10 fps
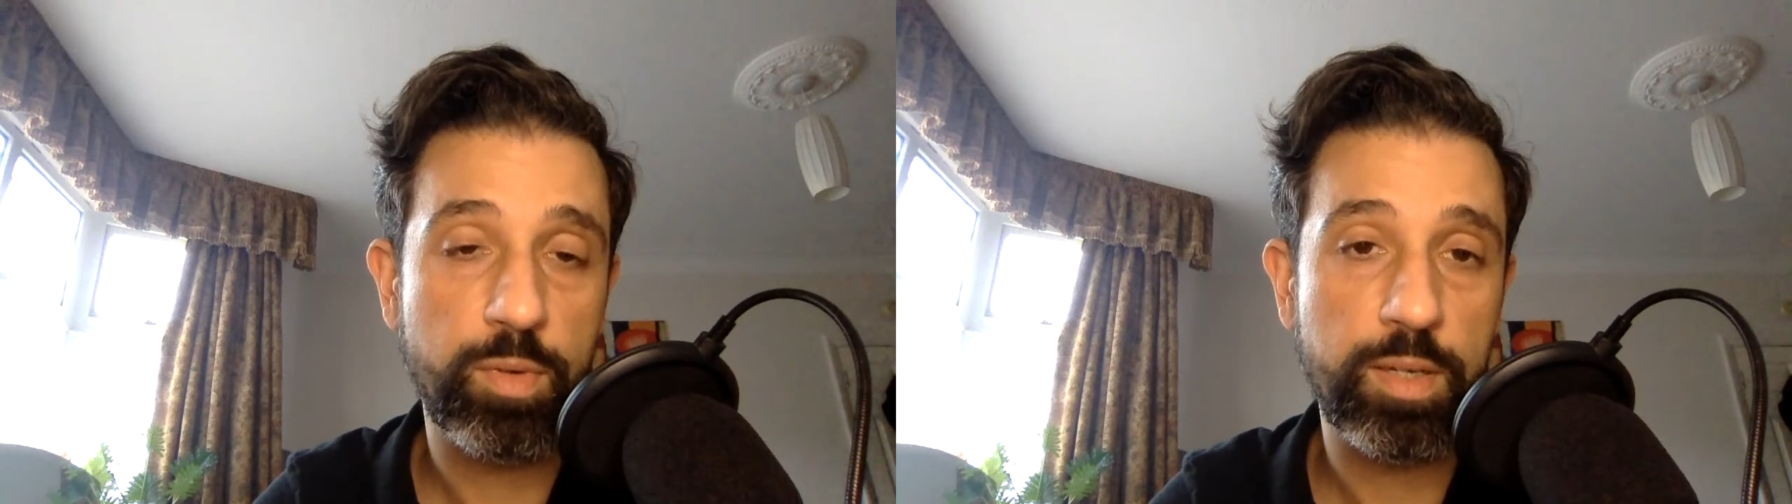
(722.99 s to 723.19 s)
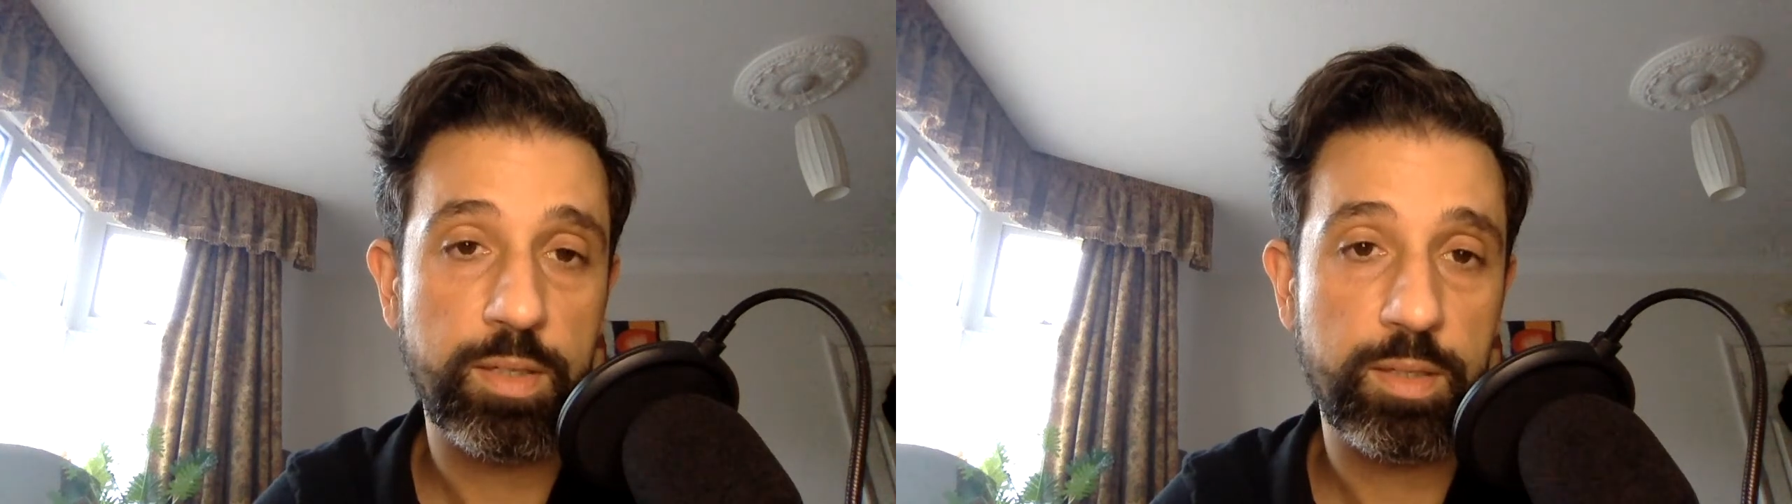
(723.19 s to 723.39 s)

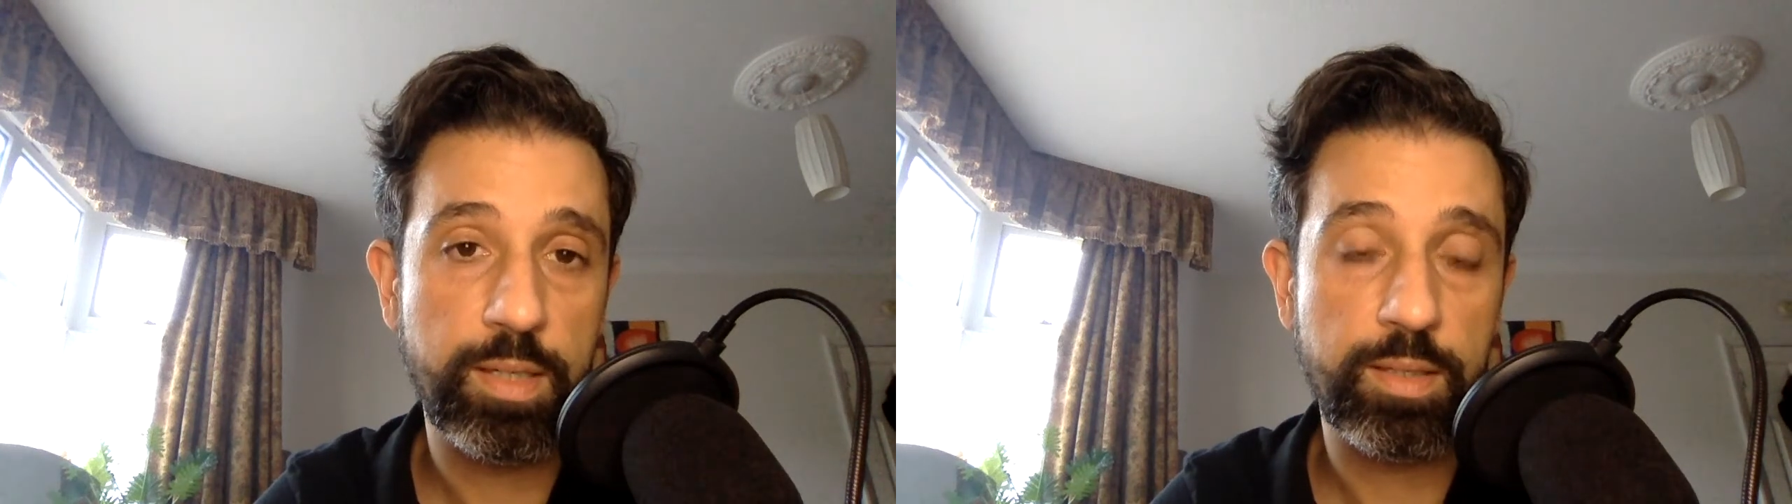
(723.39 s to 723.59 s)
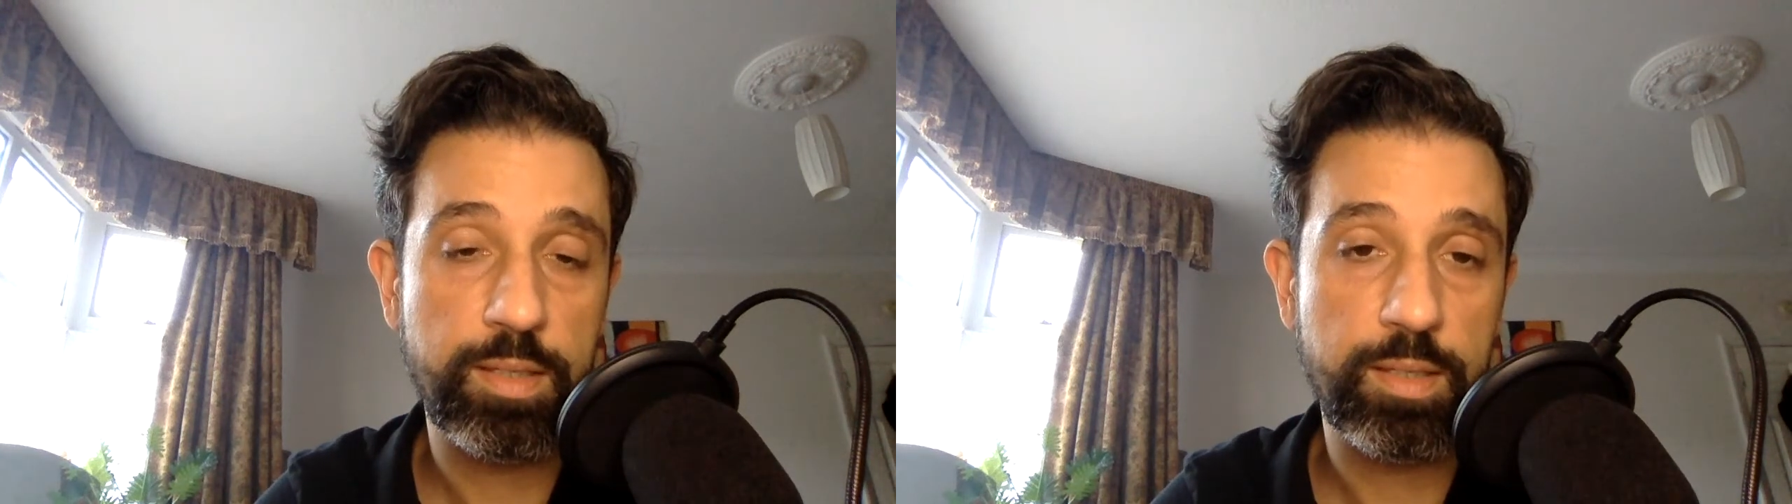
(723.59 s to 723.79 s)
raise to
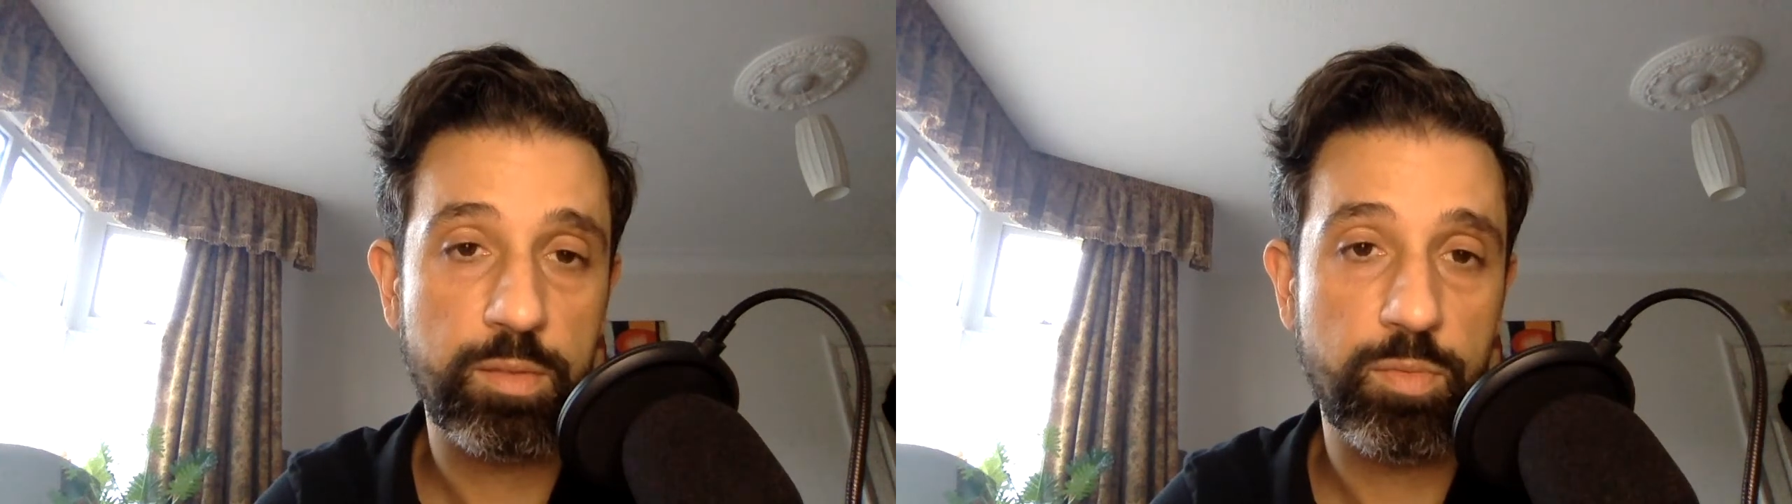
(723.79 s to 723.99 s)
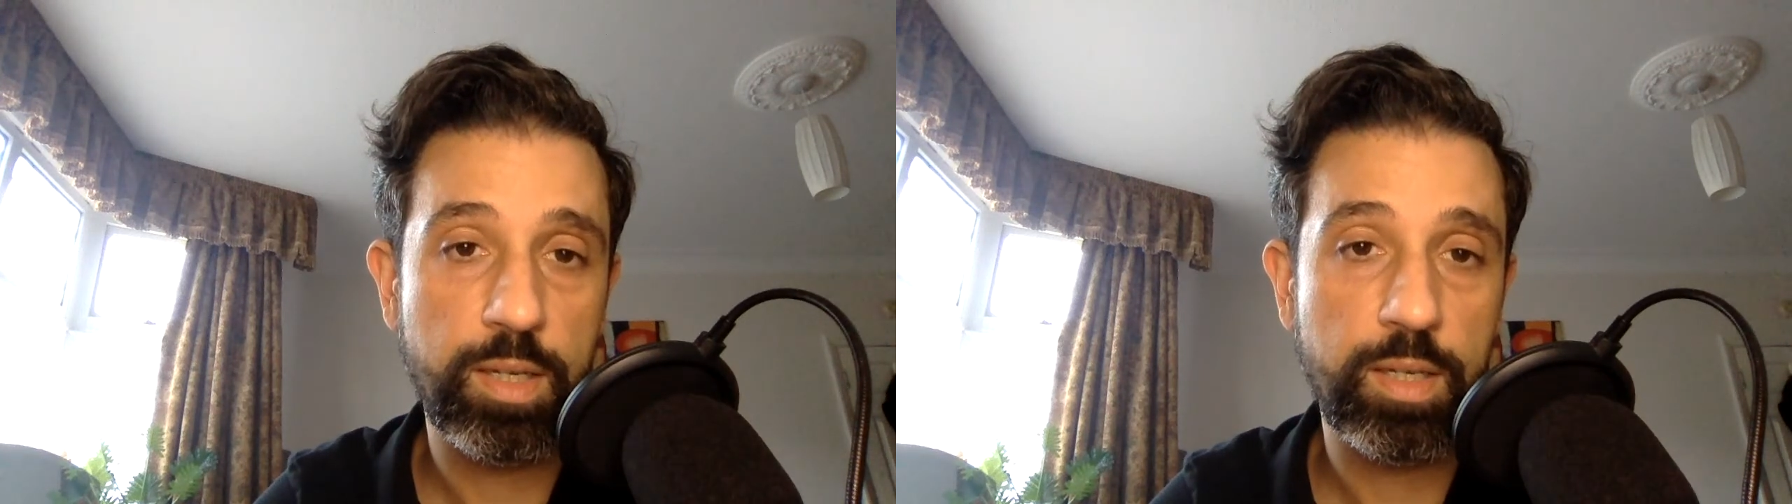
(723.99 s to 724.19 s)
get these
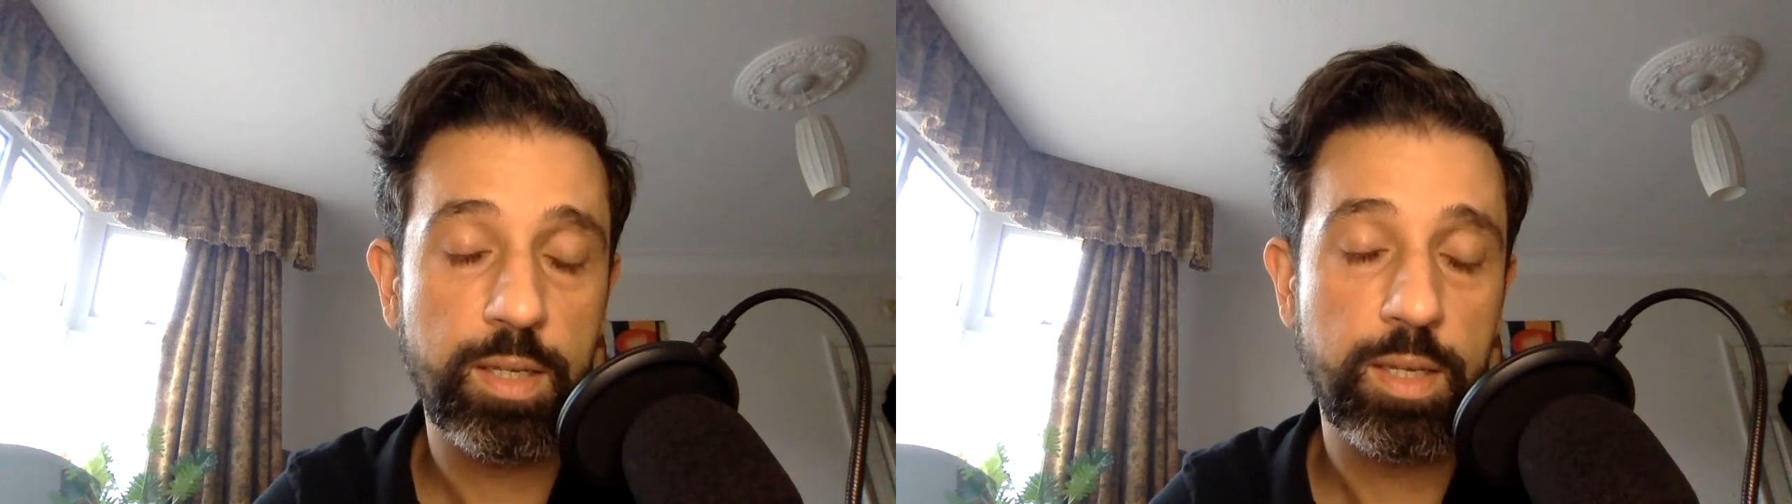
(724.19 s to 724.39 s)
things running.